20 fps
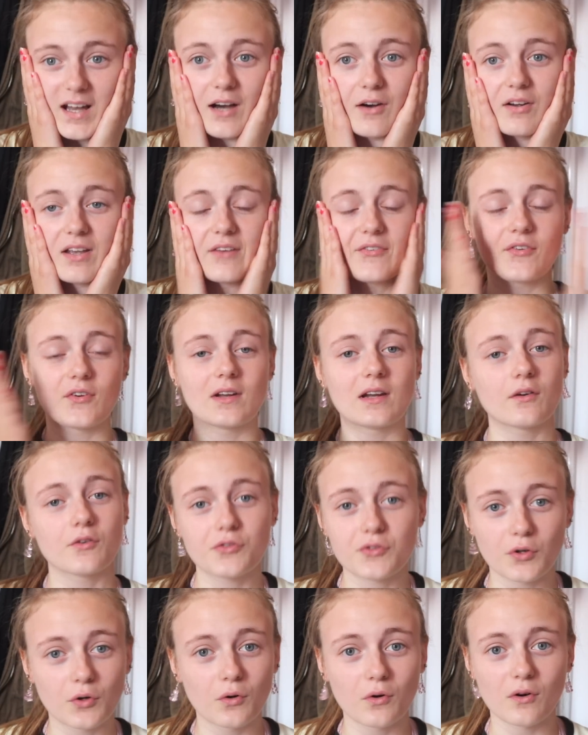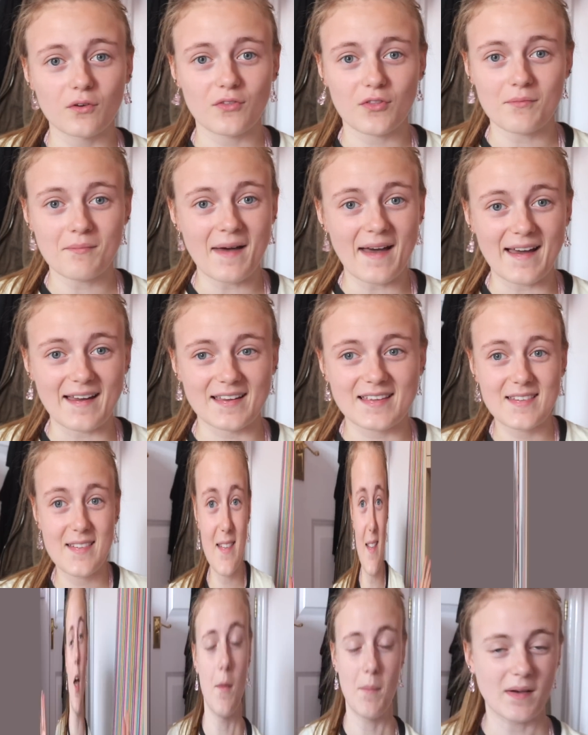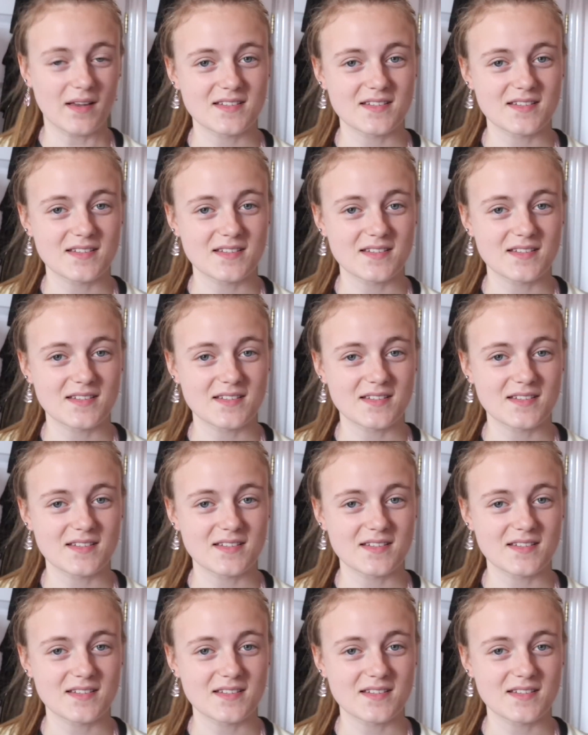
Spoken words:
I'll give you a little tour of the mess. About